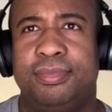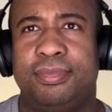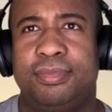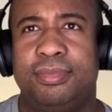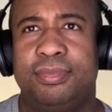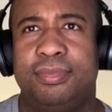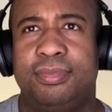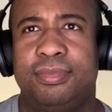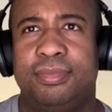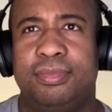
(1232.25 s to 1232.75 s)

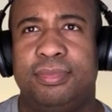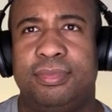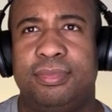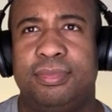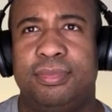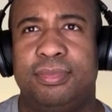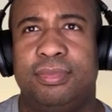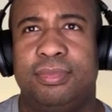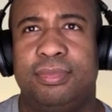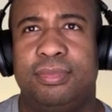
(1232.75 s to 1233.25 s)

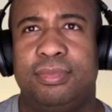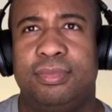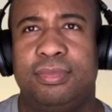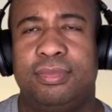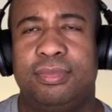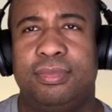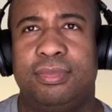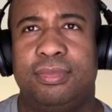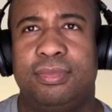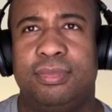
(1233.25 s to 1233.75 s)

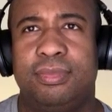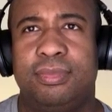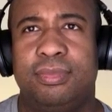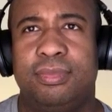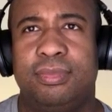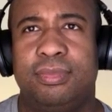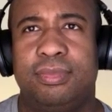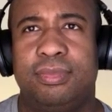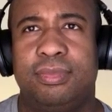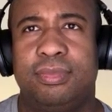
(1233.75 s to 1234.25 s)

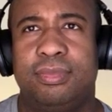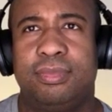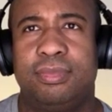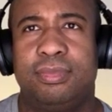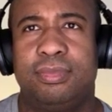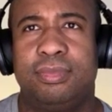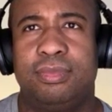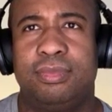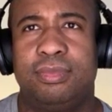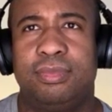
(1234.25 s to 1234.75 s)

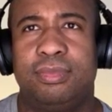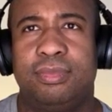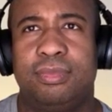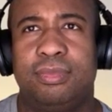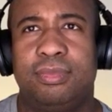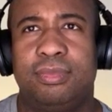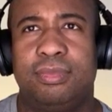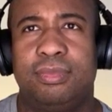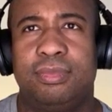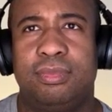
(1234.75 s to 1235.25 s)

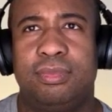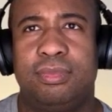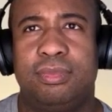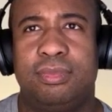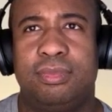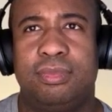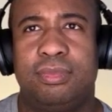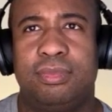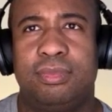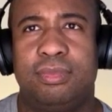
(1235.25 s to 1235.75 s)

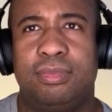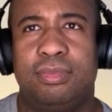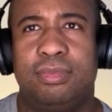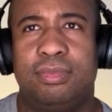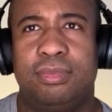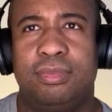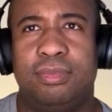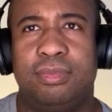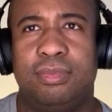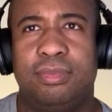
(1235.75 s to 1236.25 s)

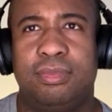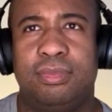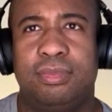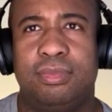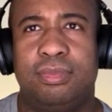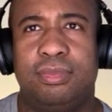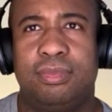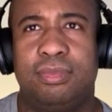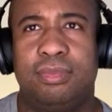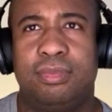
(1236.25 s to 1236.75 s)

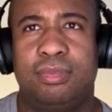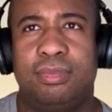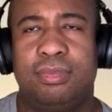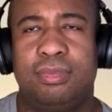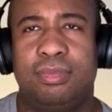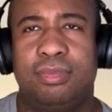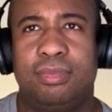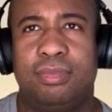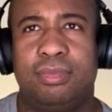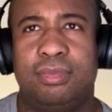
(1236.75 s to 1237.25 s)

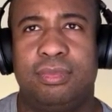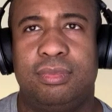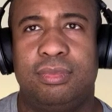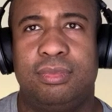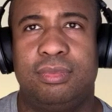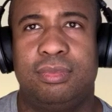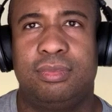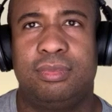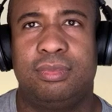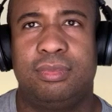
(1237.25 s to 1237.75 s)

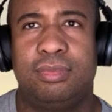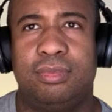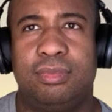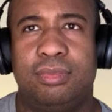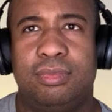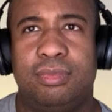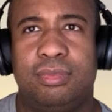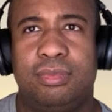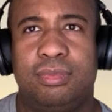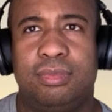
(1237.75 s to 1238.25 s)

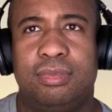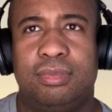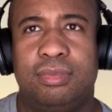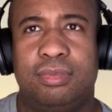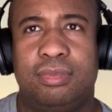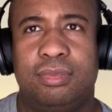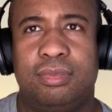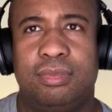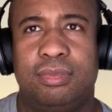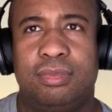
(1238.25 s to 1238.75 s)

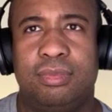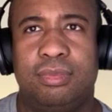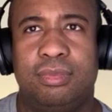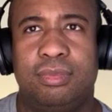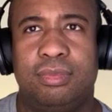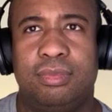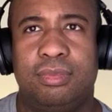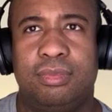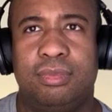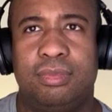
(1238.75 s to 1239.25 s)

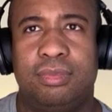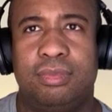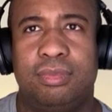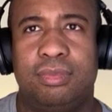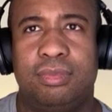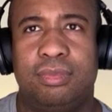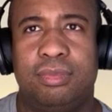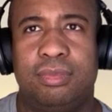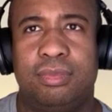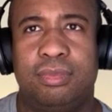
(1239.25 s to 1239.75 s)

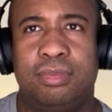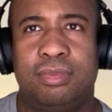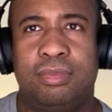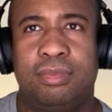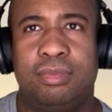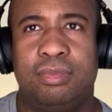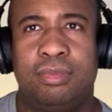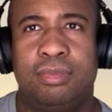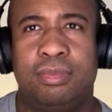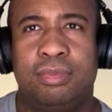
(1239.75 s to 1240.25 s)
(not speaking)